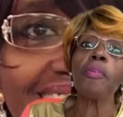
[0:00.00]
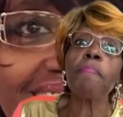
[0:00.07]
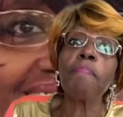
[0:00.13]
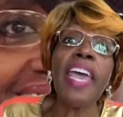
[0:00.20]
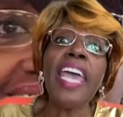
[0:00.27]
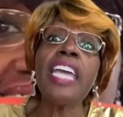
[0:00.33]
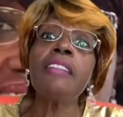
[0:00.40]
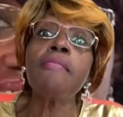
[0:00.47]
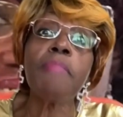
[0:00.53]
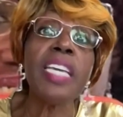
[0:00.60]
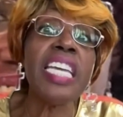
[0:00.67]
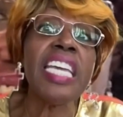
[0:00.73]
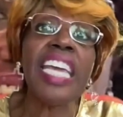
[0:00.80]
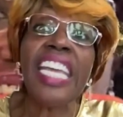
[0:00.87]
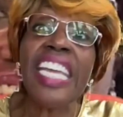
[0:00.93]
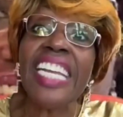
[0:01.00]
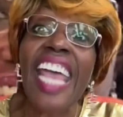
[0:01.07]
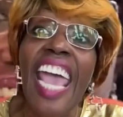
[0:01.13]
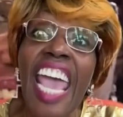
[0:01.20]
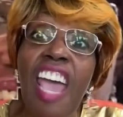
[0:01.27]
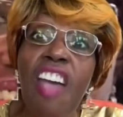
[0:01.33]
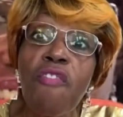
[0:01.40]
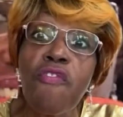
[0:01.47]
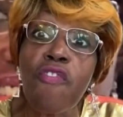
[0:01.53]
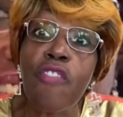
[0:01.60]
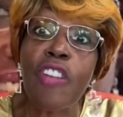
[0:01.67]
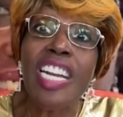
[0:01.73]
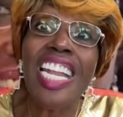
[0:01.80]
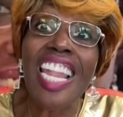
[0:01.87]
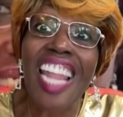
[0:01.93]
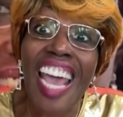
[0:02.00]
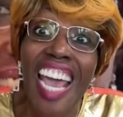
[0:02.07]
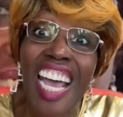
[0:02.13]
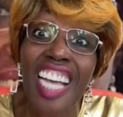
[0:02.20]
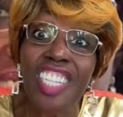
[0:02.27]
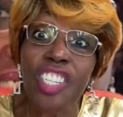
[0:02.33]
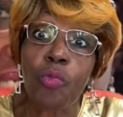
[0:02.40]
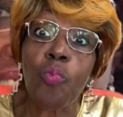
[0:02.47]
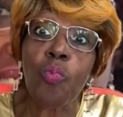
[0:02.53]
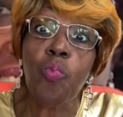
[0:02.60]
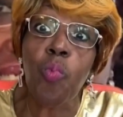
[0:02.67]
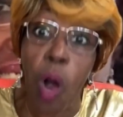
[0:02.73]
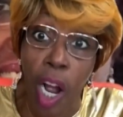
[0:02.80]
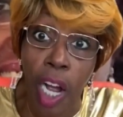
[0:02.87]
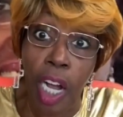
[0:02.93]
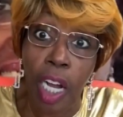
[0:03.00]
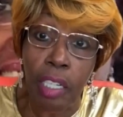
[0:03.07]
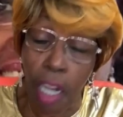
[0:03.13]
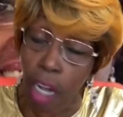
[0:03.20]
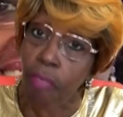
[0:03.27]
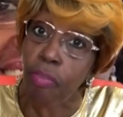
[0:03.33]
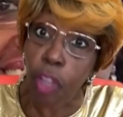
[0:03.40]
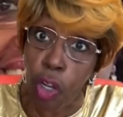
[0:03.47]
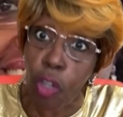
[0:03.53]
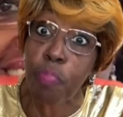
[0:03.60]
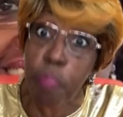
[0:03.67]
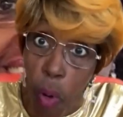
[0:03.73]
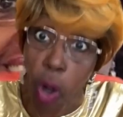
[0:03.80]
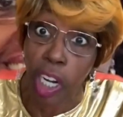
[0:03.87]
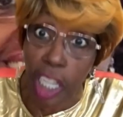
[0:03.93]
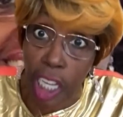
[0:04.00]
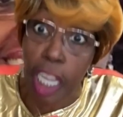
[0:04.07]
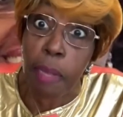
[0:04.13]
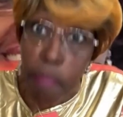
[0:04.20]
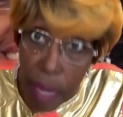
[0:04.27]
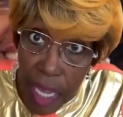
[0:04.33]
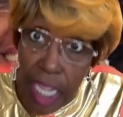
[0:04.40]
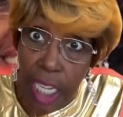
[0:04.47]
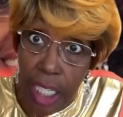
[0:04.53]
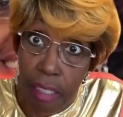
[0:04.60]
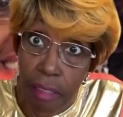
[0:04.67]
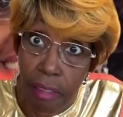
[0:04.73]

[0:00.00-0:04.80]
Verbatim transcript: made me eat every last one of those pork and beans.